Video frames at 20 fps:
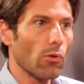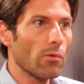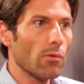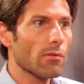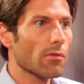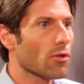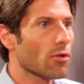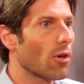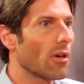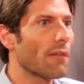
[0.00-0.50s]

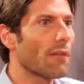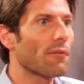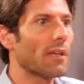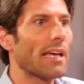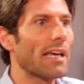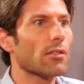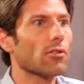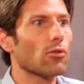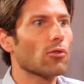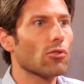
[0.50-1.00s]
So if he
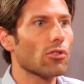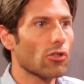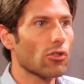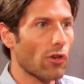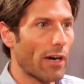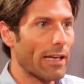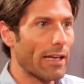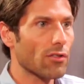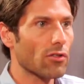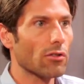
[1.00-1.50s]
has to
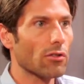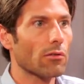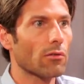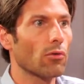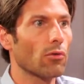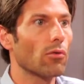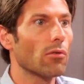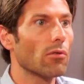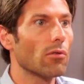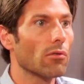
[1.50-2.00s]
stretch,
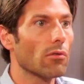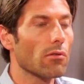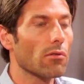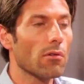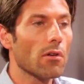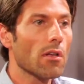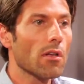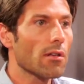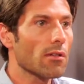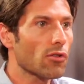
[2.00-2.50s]
to
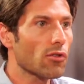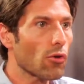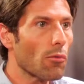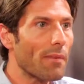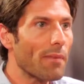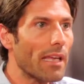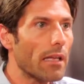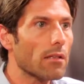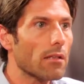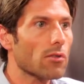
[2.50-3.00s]
zoom
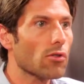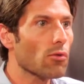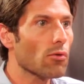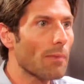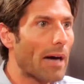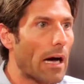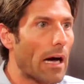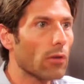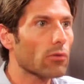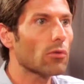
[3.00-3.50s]
in, zoom
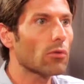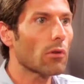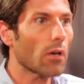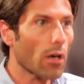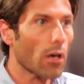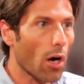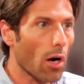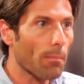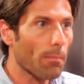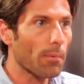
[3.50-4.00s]
out, to
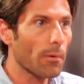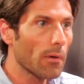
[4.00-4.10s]
crop,